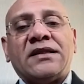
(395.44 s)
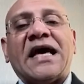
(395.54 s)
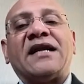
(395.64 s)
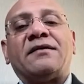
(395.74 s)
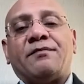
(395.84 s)

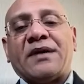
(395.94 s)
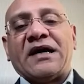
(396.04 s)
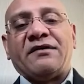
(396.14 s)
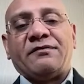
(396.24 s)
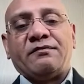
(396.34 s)
that
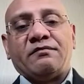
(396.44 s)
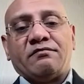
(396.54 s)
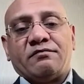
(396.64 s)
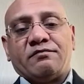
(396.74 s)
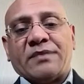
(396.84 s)
by
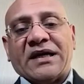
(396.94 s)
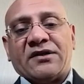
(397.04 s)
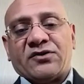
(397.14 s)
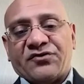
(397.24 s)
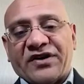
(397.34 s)

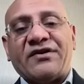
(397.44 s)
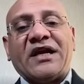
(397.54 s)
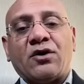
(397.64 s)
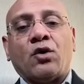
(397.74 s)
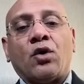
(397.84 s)
its
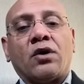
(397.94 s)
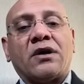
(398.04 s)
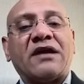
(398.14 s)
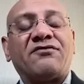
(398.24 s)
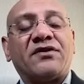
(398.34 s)
very core
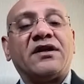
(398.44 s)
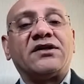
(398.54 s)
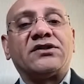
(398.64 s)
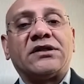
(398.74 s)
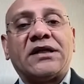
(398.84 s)

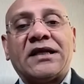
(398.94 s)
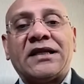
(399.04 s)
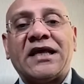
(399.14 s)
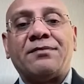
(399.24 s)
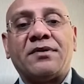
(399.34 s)
definition
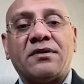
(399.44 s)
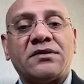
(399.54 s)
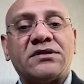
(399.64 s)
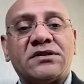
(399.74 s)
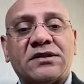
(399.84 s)

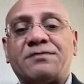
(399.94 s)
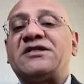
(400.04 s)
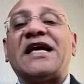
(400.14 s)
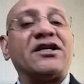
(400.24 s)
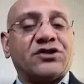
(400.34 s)
enables
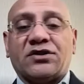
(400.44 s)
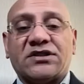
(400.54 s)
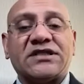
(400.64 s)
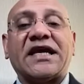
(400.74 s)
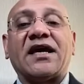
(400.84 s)
substantial
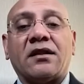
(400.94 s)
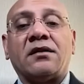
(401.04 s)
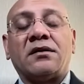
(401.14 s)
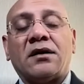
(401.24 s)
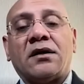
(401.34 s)

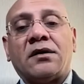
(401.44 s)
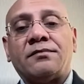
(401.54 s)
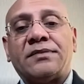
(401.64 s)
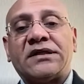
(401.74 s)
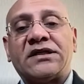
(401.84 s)
scale
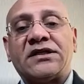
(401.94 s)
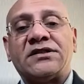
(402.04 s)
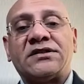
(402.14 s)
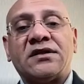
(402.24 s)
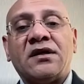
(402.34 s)

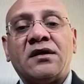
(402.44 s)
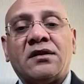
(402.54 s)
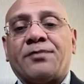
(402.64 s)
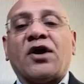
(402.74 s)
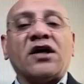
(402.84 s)
because
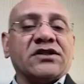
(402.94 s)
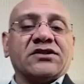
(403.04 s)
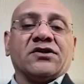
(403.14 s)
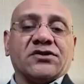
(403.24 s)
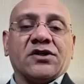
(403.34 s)
the
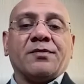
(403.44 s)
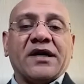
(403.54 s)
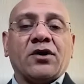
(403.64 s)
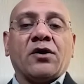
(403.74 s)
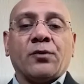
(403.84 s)
processors are
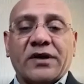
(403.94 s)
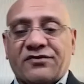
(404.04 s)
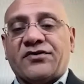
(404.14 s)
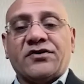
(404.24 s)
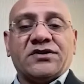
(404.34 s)
made on
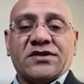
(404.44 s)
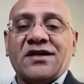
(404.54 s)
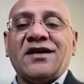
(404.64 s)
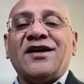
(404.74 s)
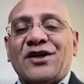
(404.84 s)
wafers.
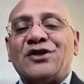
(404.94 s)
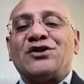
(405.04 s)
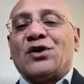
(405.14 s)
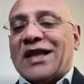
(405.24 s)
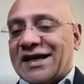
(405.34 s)

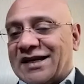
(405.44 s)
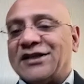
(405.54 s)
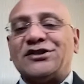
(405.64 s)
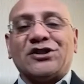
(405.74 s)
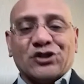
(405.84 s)
So light
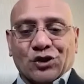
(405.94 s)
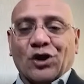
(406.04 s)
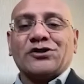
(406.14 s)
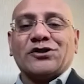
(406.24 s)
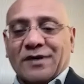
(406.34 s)
engines should
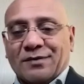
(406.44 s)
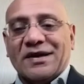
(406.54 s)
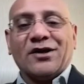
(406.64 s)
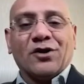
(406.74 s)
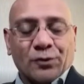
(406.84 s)
also be
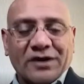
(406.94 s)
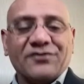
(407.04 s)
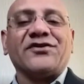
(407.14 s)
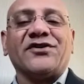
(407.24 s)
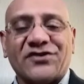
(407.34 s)
made on
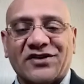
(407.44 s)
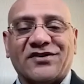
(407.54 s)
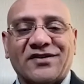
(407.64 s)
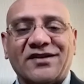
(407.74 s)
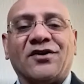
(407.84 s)
wafers,
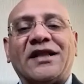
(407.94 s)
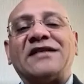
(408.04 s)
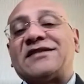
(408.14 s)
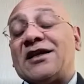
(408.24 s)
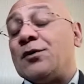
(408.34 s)
and you know,
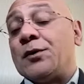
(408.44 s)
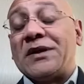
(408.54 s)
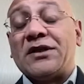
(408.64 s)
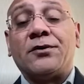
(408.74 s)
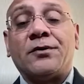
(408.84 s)
that's what
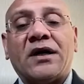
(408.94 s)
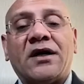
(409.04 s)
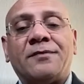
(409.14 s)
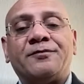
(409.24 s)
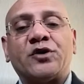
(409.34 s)
we do.
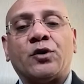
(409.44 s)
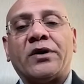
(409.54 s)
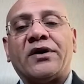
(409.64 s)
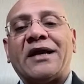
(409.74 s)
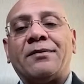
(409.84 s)
So
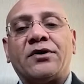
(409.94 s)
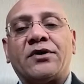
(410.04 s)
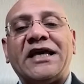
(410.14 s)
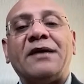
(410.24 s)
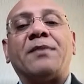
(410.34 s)
we're able
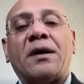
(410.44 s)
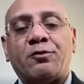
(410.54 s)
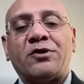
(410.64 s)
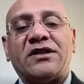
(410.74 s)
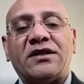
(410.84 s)
to keep
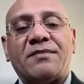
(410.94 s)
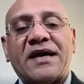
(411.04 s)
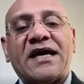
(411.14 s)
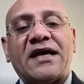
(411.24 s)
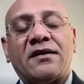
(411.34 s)
up with the
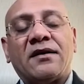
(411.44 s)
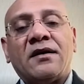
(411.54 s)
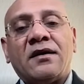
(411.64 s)
demand